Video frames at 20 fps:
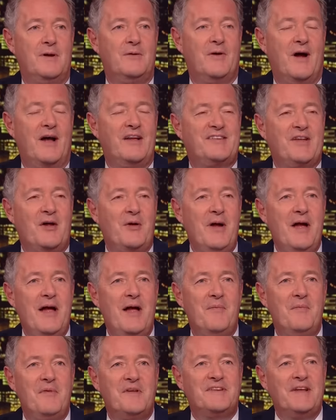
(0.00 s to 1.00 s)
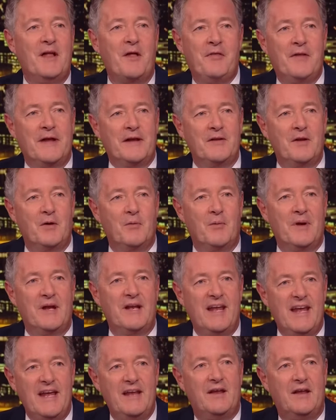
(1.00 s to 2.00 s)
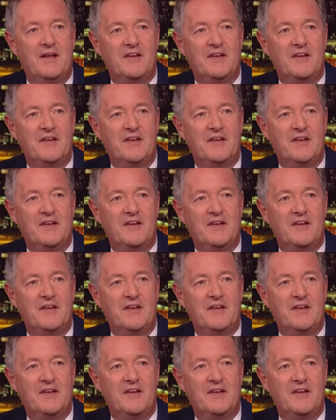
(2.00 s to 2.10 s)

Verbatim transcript: Right. So there's nothing that we need.